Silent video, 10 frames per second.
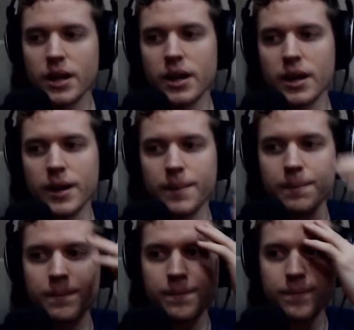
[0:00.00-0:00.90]

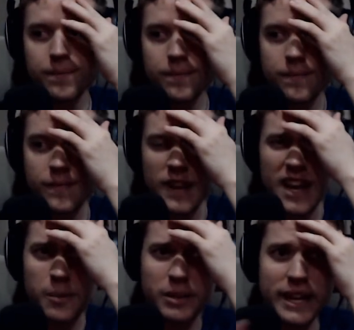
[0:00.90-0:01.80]
It
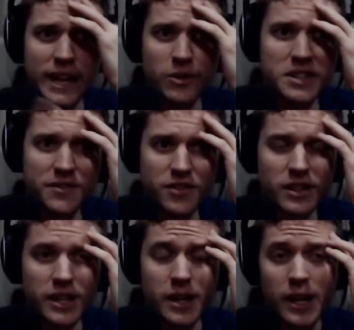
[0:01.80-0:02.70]
kind of played out
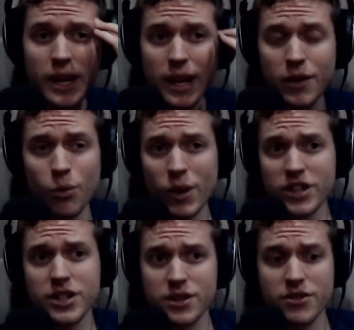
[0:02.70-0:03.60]
differently. And the way
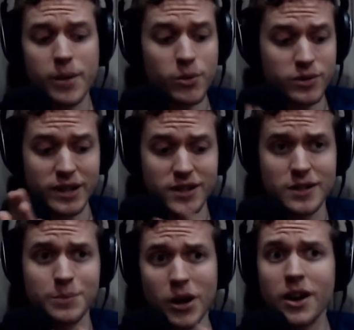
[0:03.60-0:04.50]
she described it was like
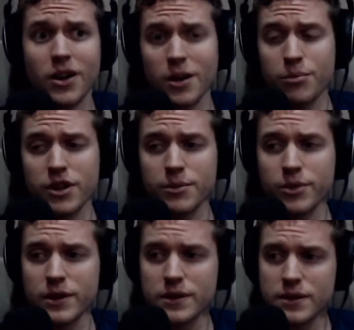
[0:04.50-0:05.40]
spot on Pretty
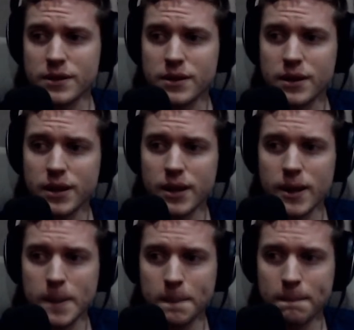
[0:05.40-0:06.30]
Boys.
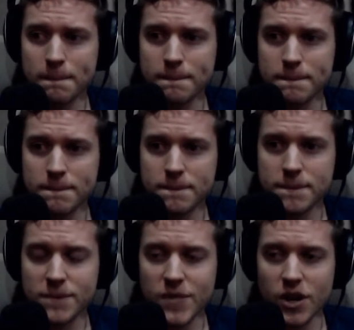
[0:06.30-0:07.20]

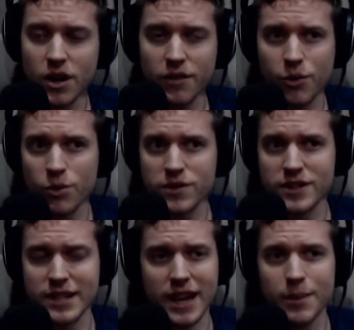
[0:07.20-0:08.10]
And of course,
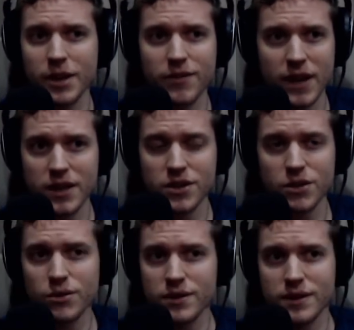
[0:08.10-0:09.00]
the timing of that
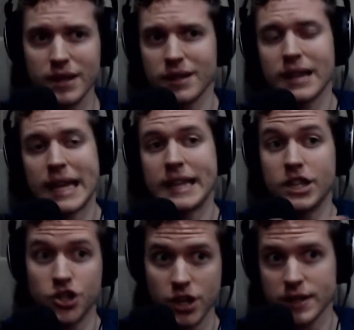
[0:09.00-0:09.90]
too is like
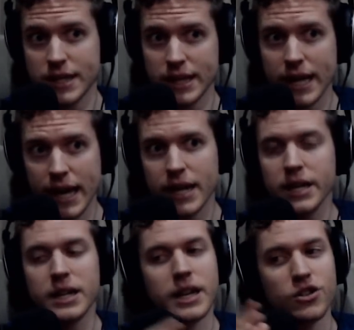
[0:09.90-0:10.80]
they just did that.
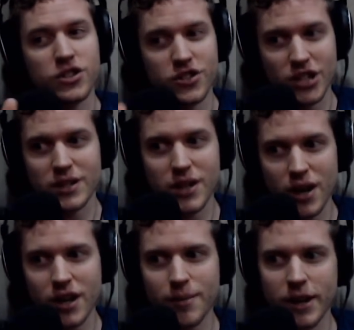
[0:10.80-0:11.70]
Now she's just
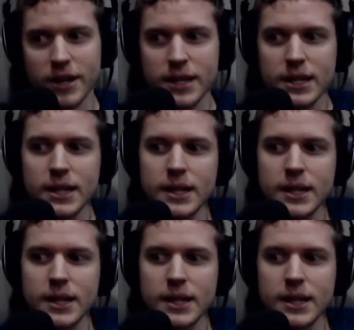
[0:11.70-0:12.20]
talking about it.